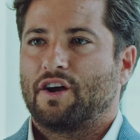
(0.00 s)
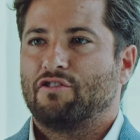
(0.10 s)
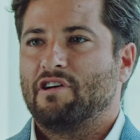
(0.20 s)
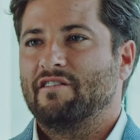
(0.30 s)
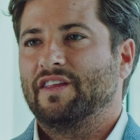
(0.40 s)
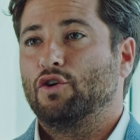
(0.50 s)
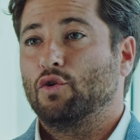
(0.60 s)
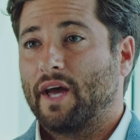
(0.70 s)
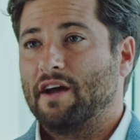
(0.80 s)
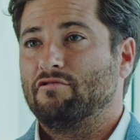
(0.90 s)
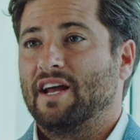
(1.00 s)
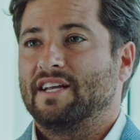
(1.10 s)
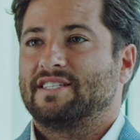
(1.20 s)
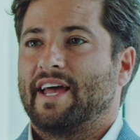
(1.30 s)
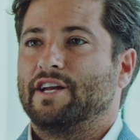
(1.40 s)
A career in the UK
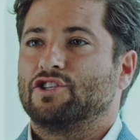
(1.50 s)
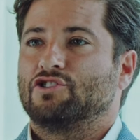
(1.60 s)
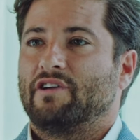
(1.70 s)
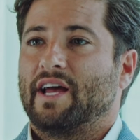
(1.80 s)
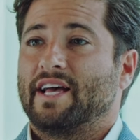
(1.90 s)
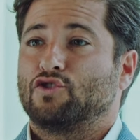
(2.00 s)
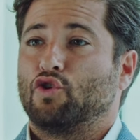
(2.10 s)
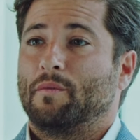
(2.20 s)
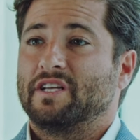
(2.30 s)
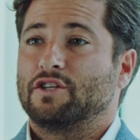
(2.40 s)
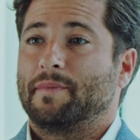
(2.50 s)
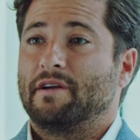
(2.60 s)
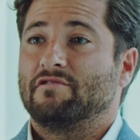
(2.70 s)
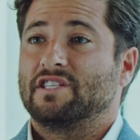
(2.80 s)
real estate industry has taught me to be